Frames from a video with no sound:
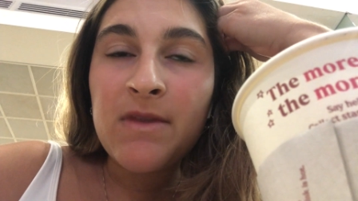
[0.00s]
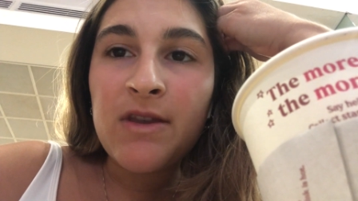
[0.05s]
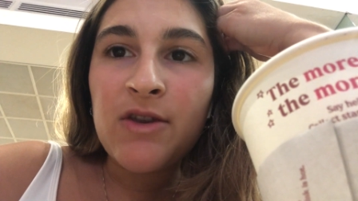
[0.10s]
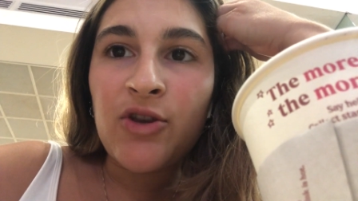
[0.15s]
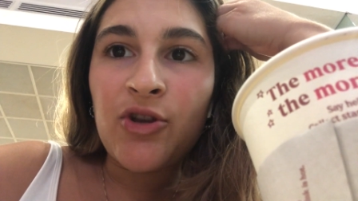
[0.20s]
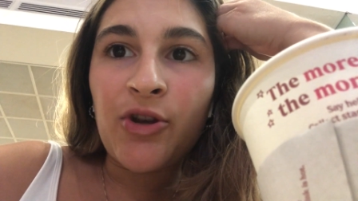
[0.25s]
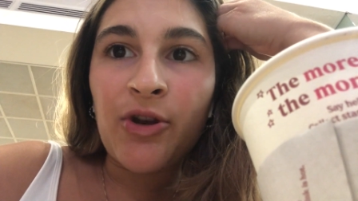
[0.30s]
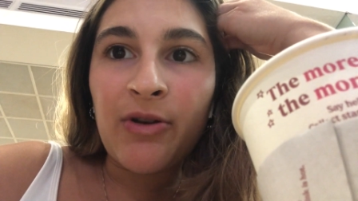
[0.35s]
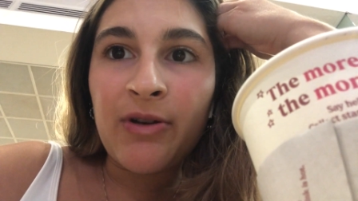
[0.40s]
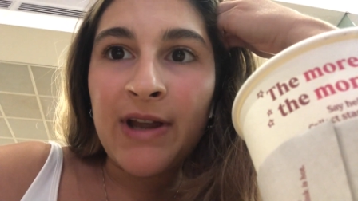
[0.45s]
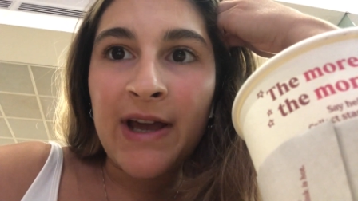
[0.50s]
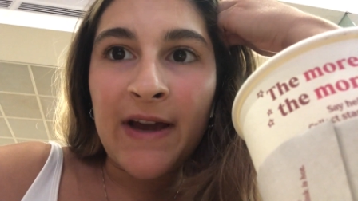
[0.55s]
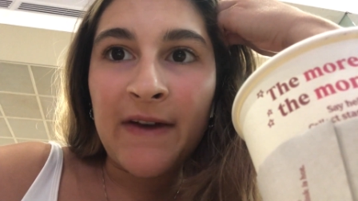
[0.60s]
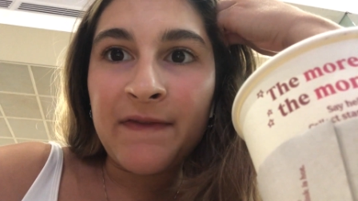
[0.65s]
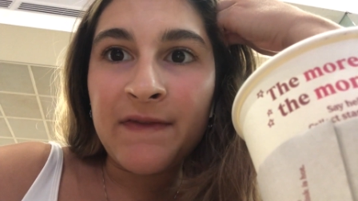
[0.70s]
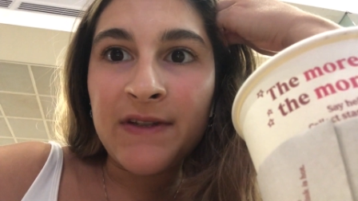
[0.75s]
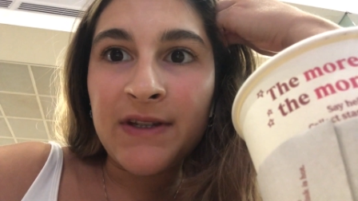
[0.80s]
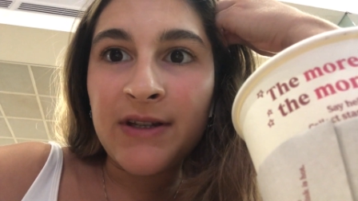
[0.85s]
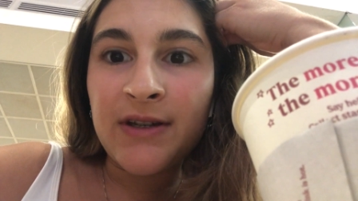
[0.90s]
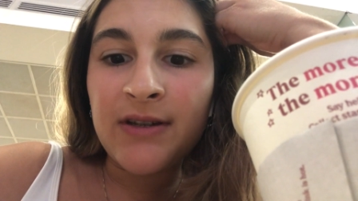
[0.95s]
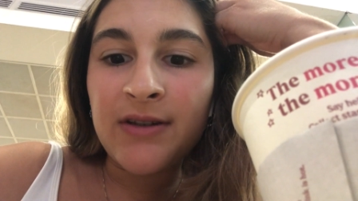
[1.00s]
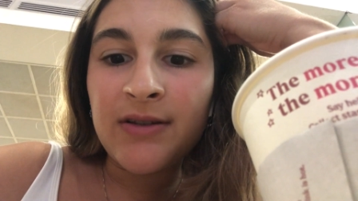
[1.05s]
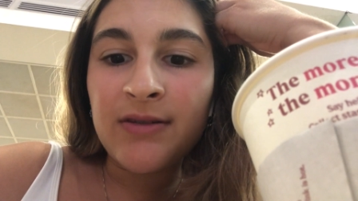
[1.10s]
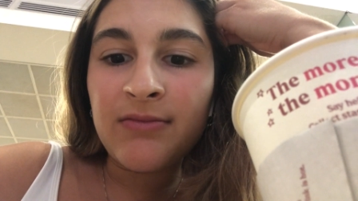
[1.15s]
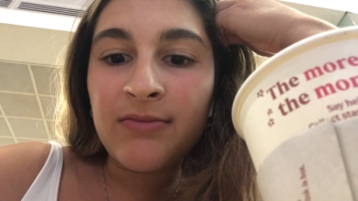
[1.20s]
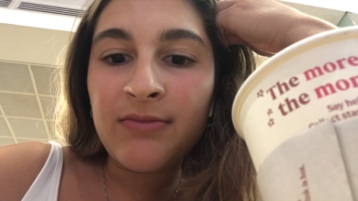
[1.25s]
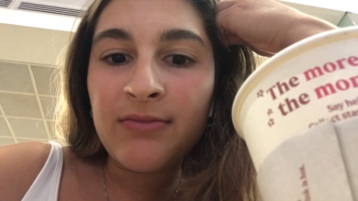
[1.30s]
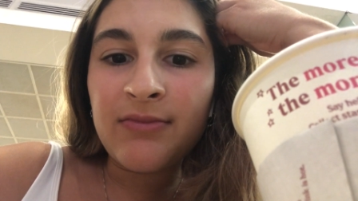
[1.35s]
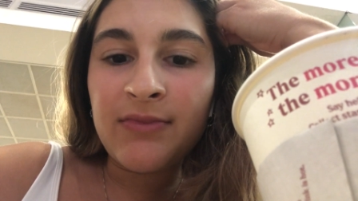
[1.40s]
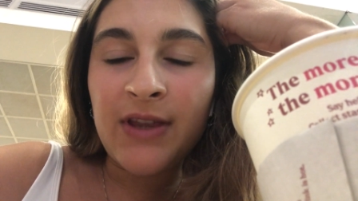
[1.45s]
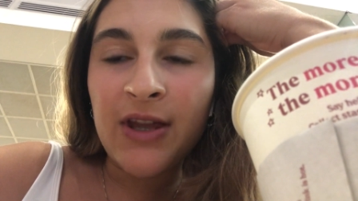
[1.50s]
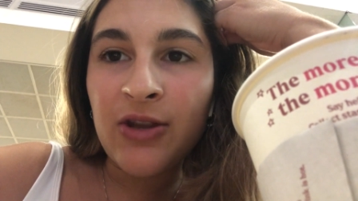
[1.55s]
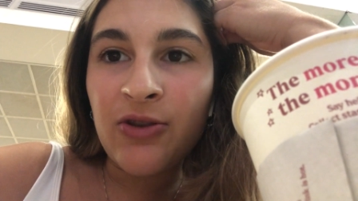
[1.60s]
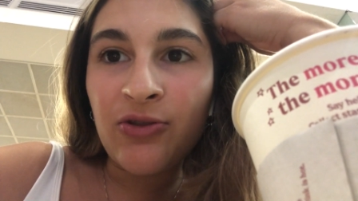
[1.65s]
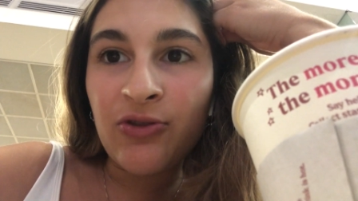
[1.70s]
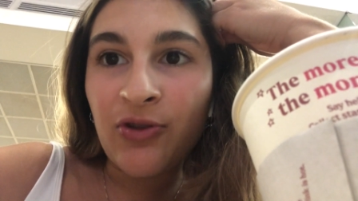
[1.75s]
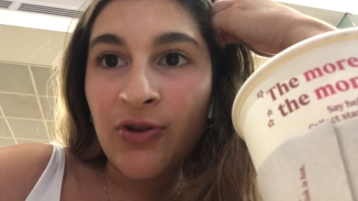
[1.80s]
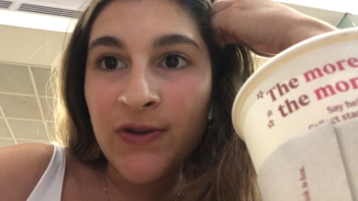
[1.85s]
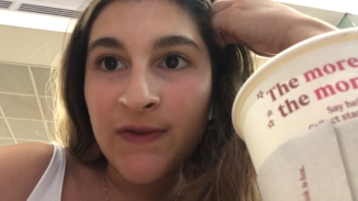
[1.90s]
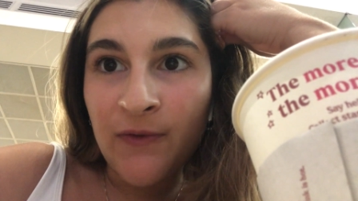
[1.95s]
you don't have to, then
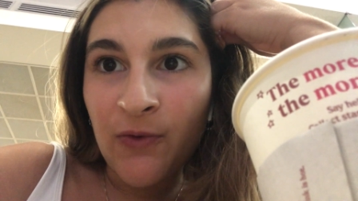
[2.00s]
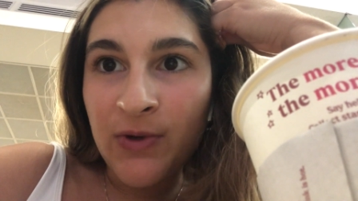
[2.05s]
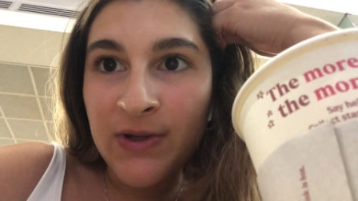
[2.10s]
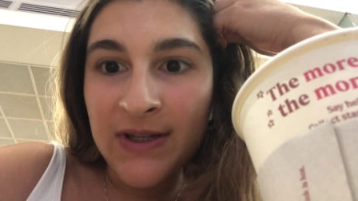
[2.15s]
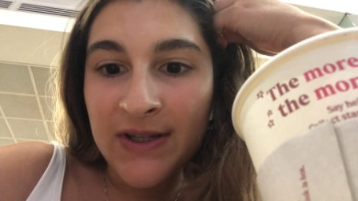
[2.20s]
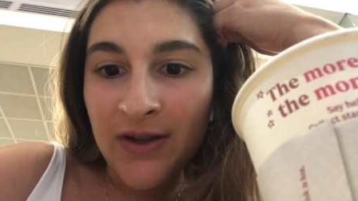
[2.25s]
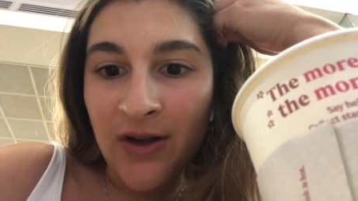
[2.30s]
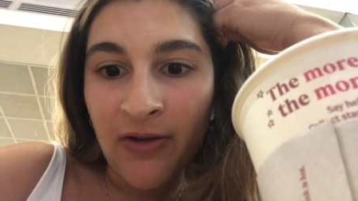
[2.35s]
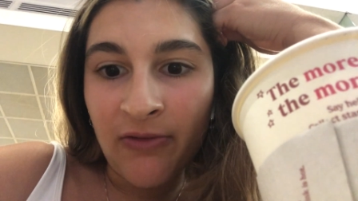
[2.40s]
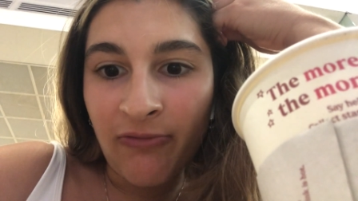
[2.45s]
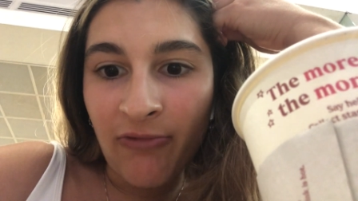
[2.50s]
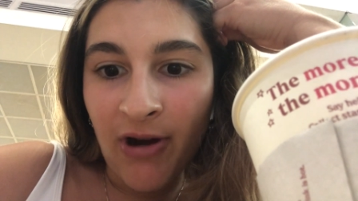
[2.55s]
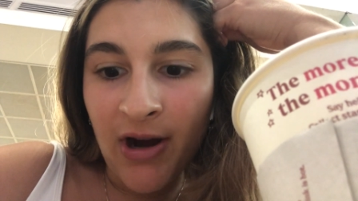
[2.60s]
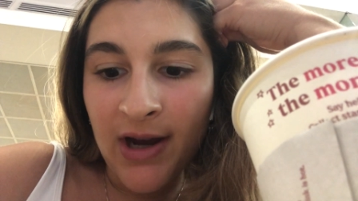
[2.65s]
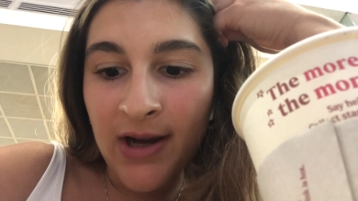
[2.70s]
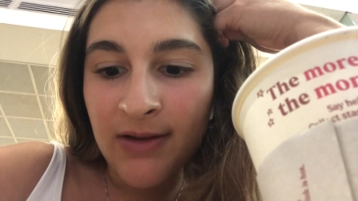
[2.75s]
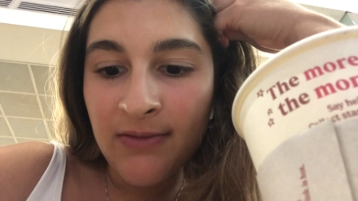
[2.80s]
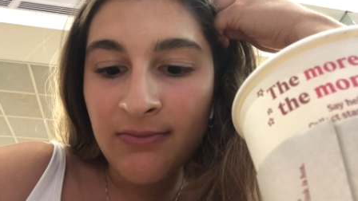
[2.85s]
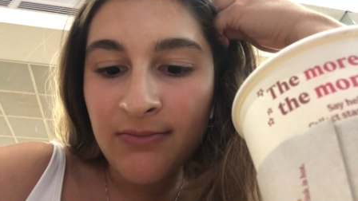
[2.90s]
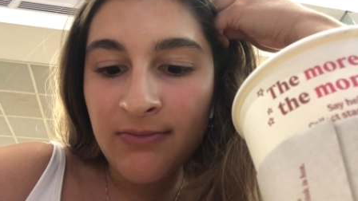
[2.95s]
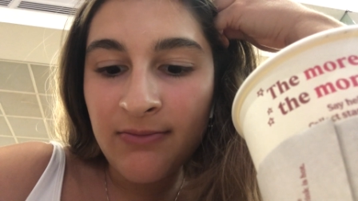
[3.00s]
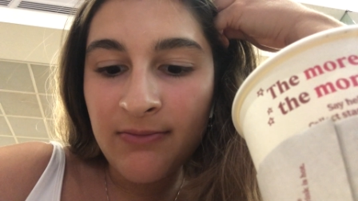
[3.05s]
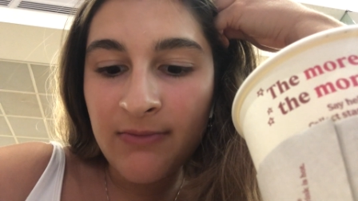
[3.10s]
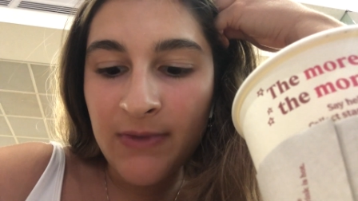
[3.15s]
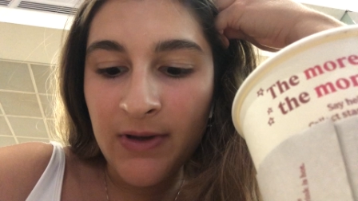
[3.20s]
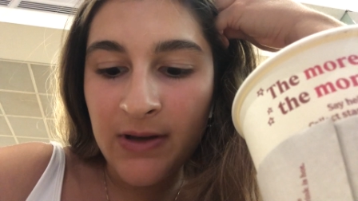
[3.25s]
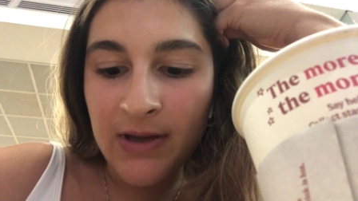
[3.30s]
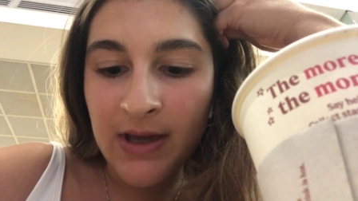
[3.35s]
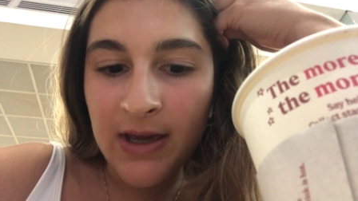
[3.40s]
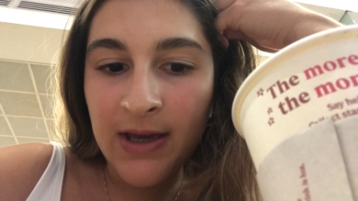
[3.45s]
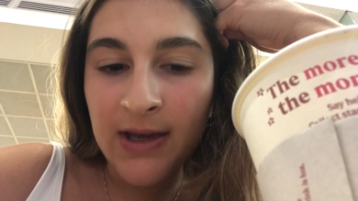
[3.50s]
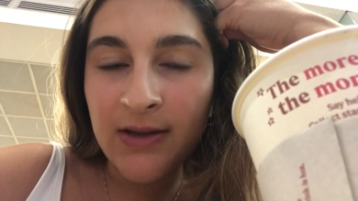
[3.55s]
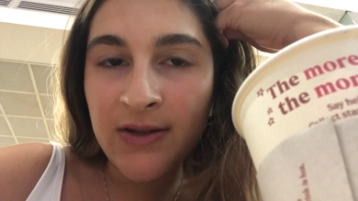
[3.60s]
those voices aren't right, okay?